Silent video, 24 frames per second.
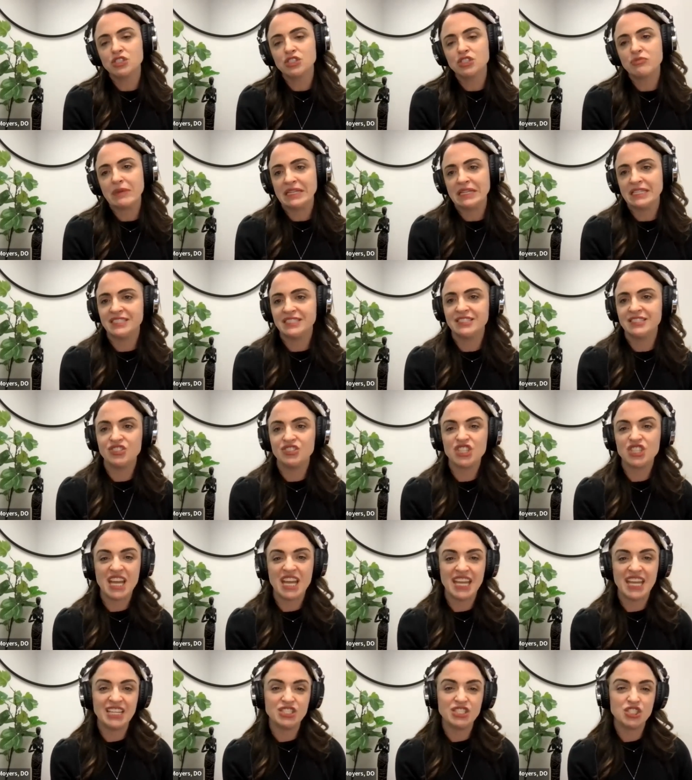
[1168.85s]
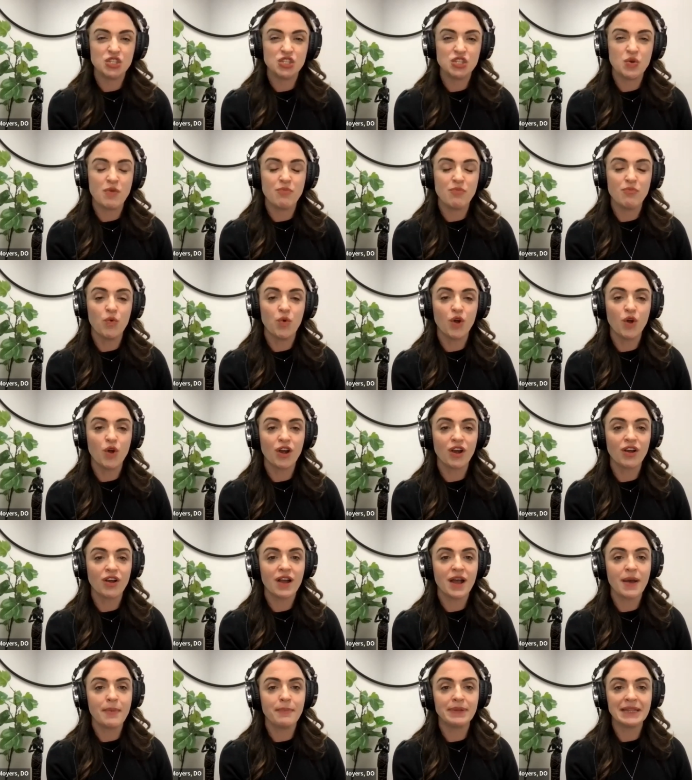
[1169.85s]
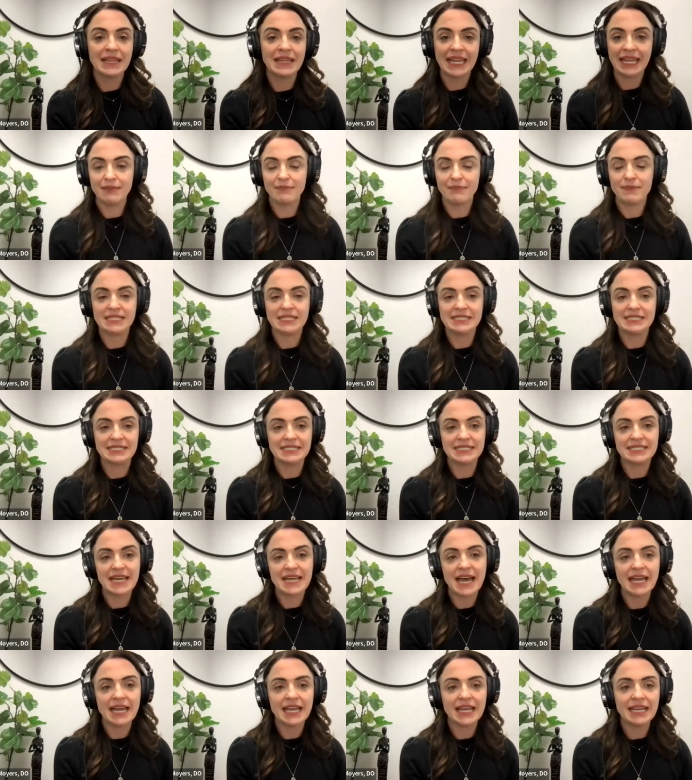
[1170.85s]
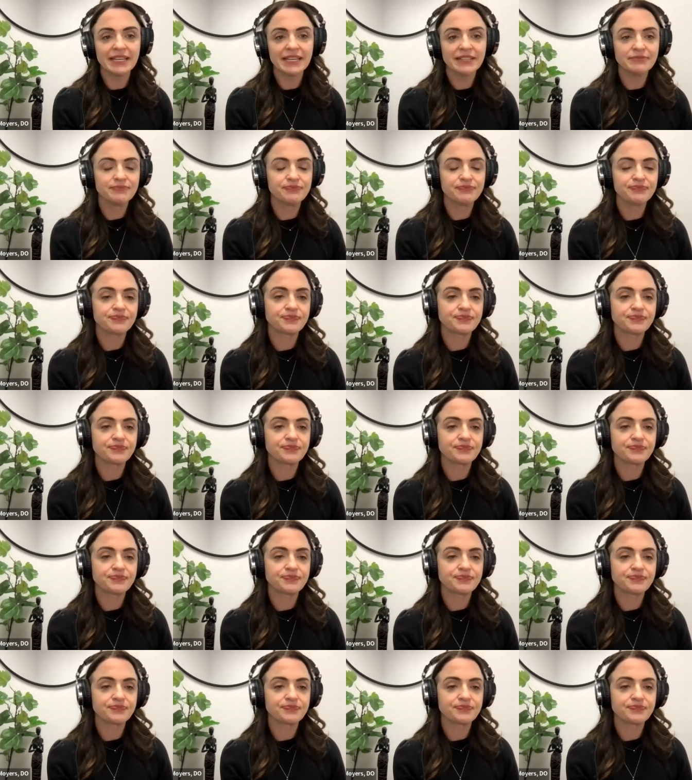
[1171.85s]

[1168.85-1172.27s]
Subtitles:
You may need to change to a plant-based diet